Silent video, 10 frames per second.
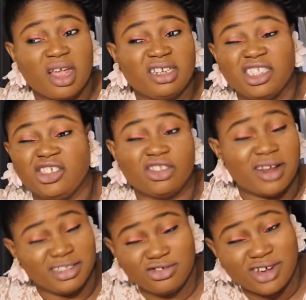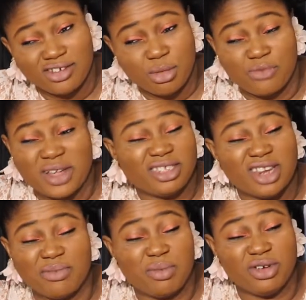this is not Nigeria, they'll be fighting
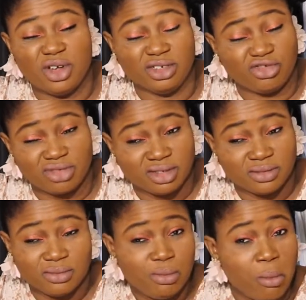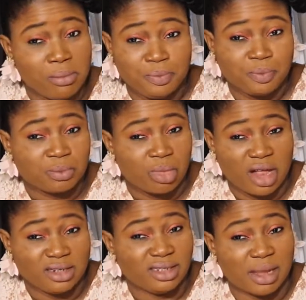everybody on the street.
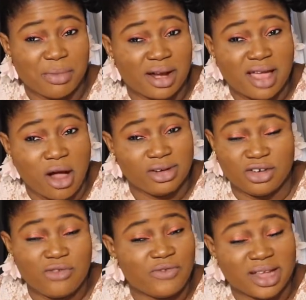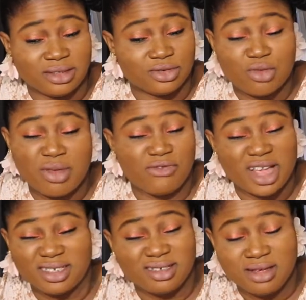This is America, they don't fight, so don't be
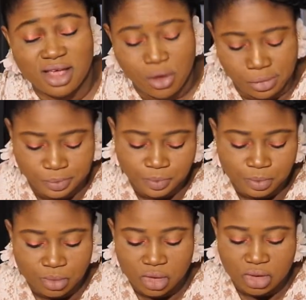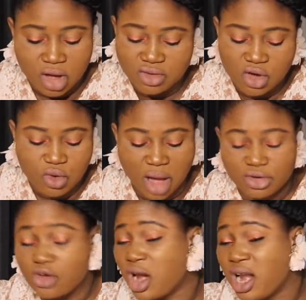fighting here. Don't go
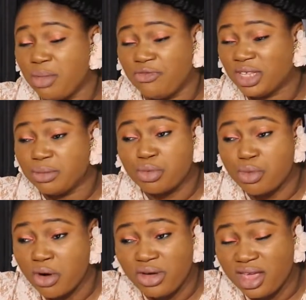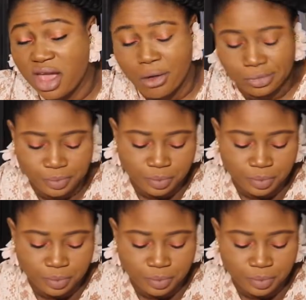around me fighting people out here.